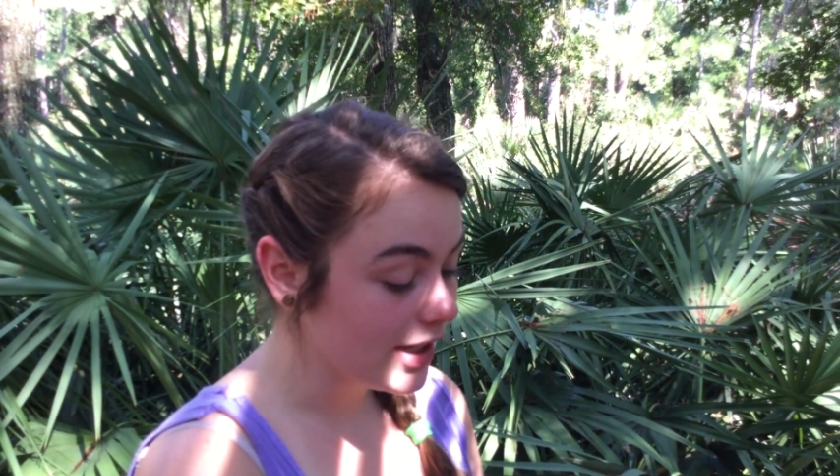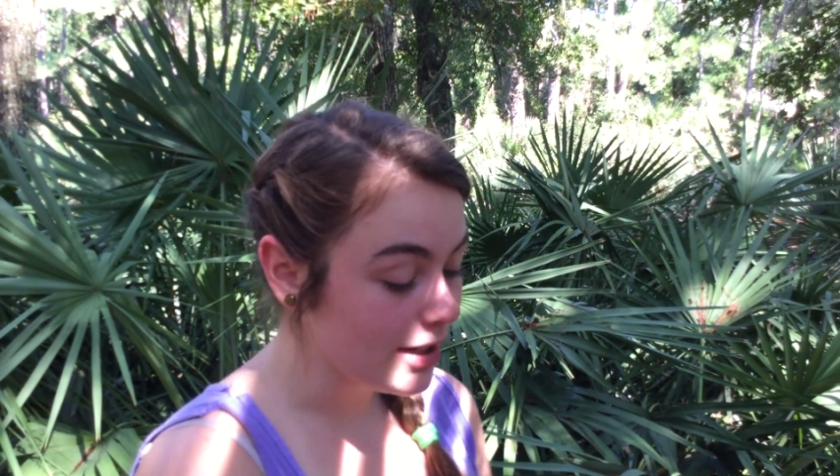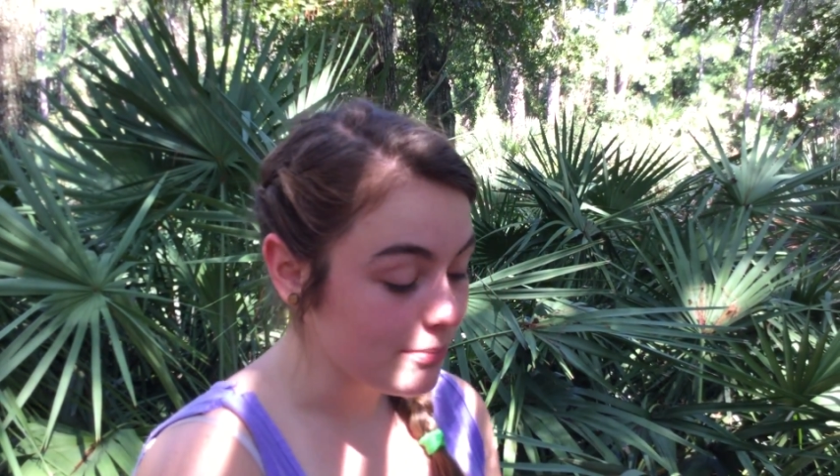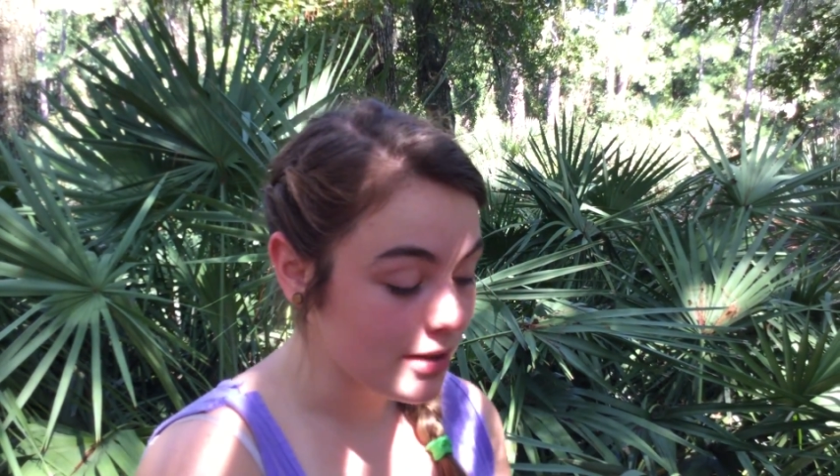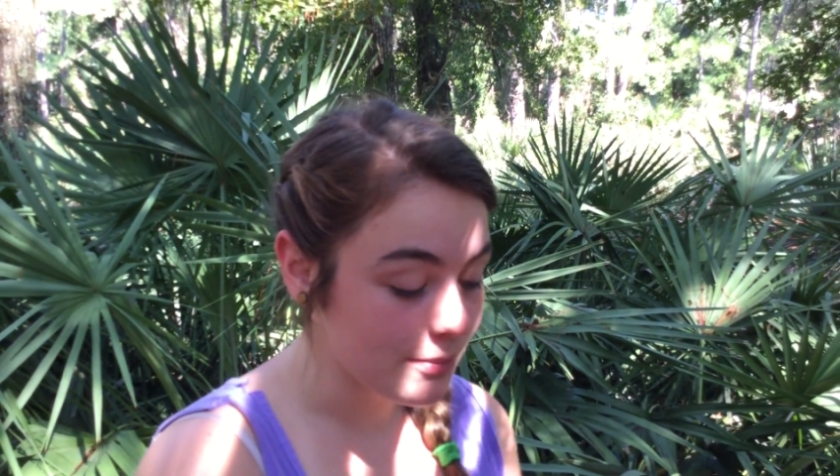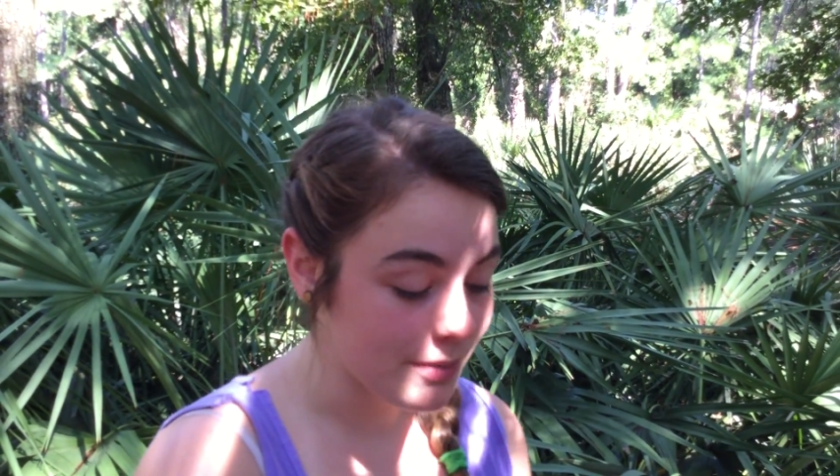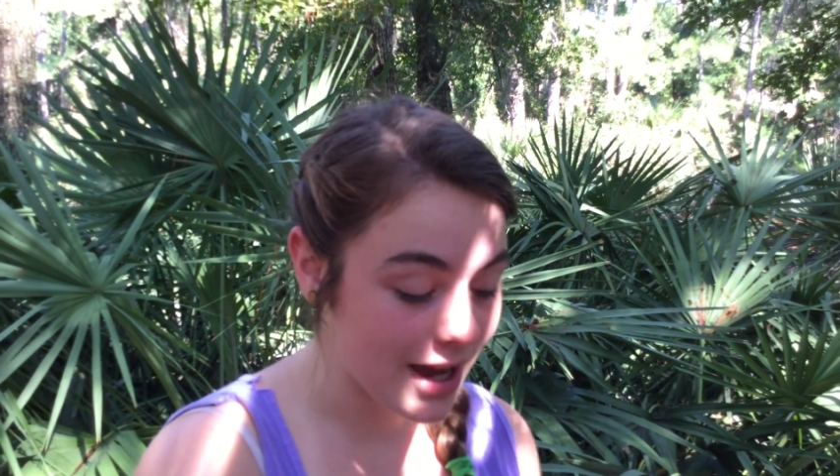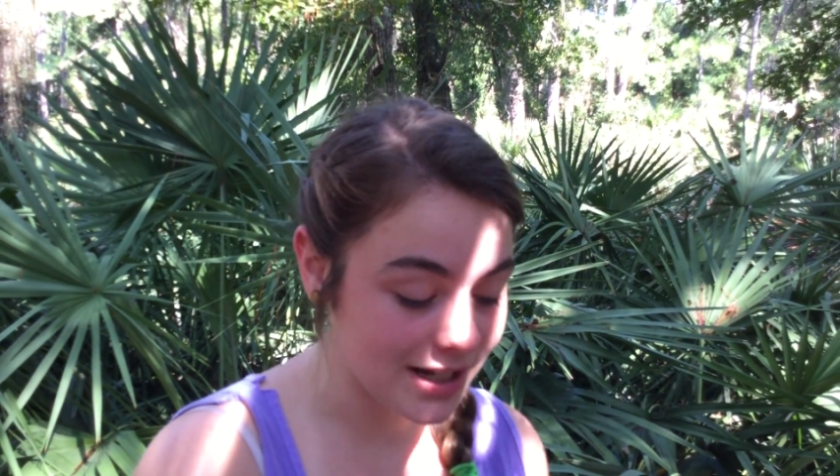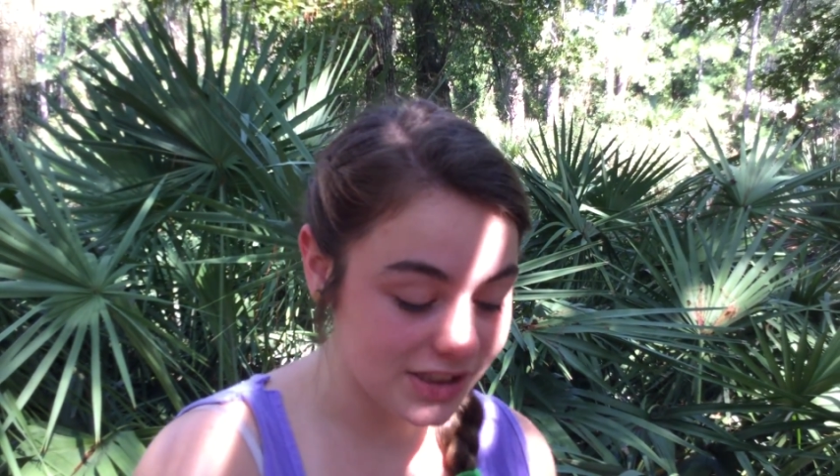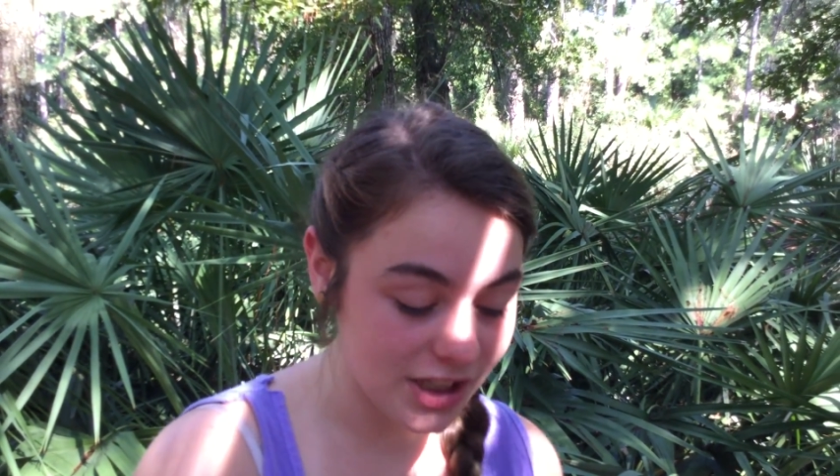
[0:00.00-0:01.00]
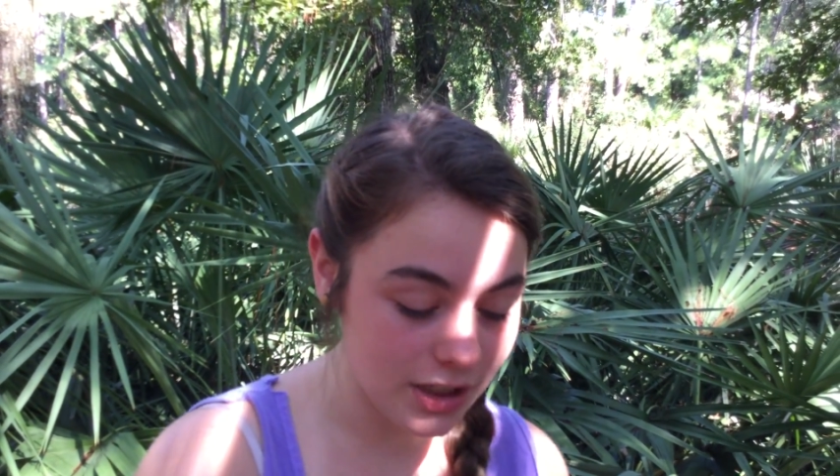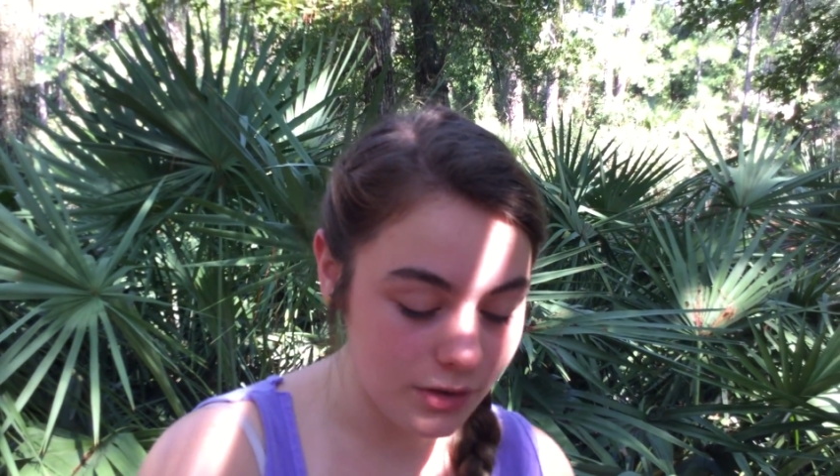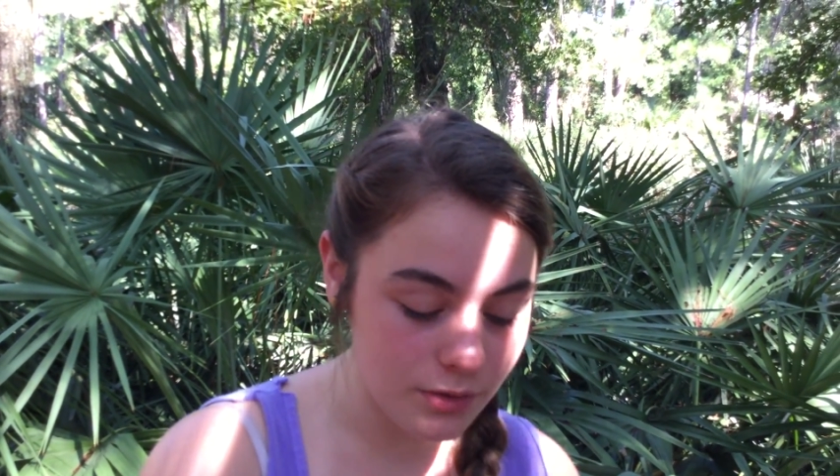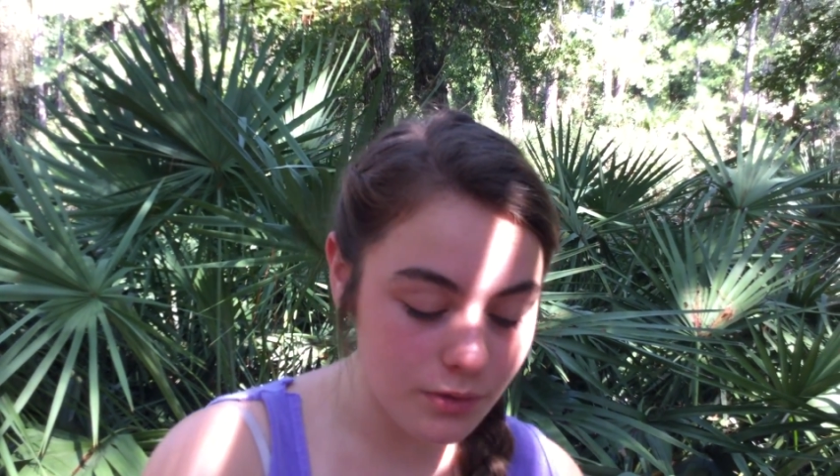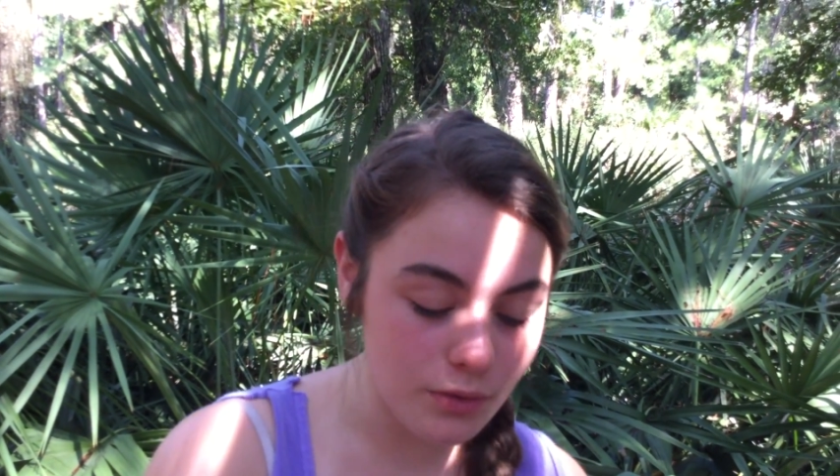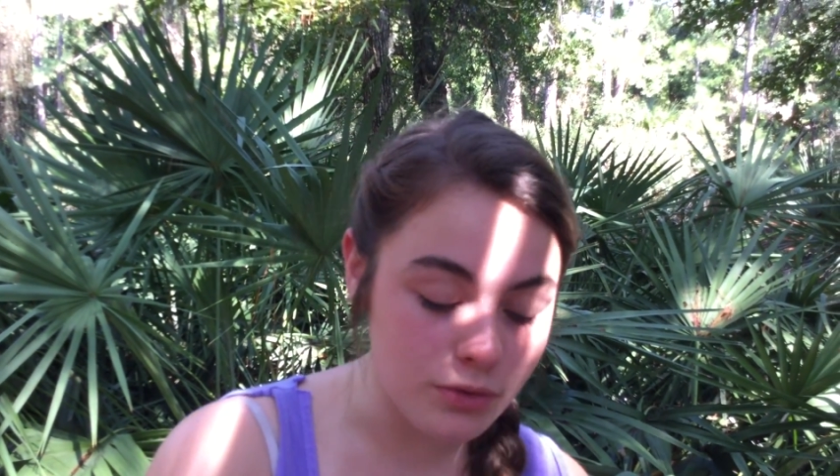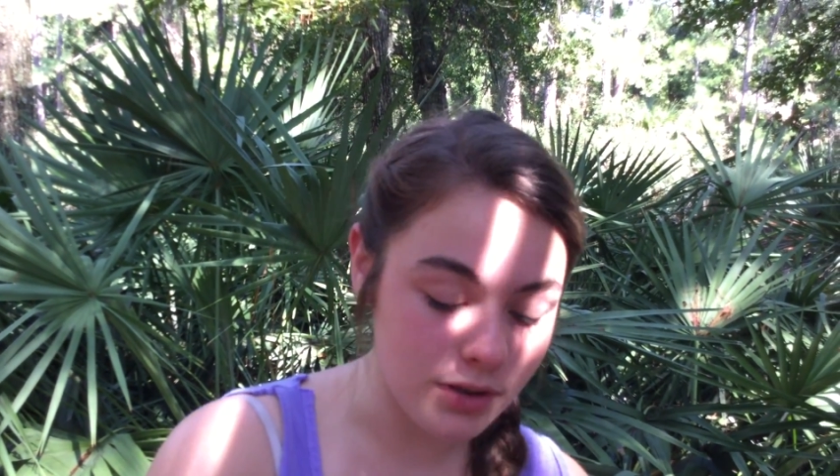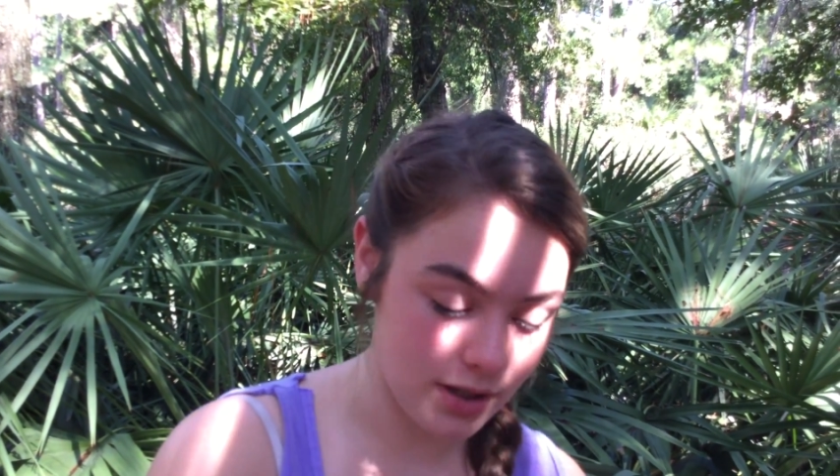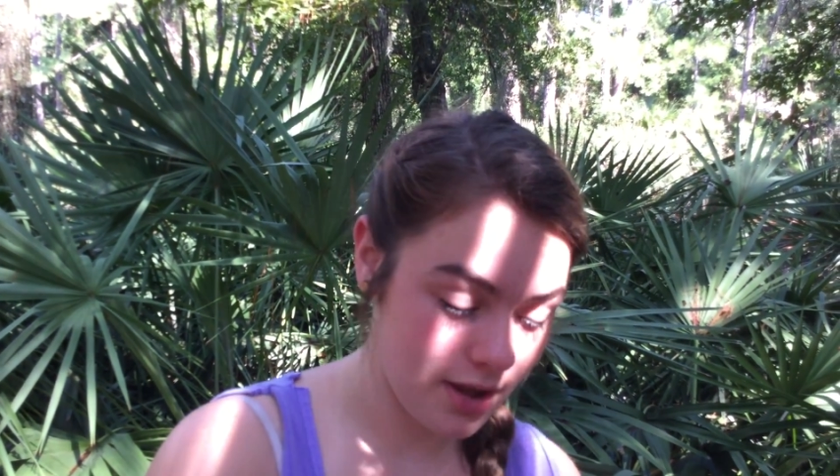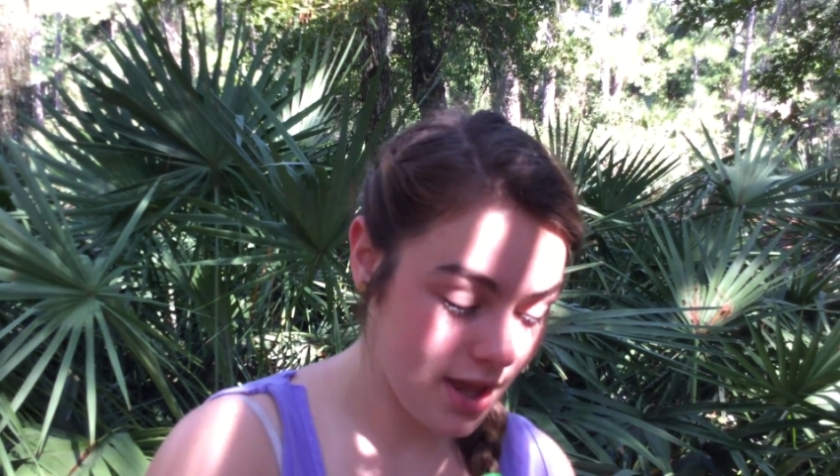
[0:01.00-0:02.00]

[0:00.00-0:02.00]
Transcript: lead me back to you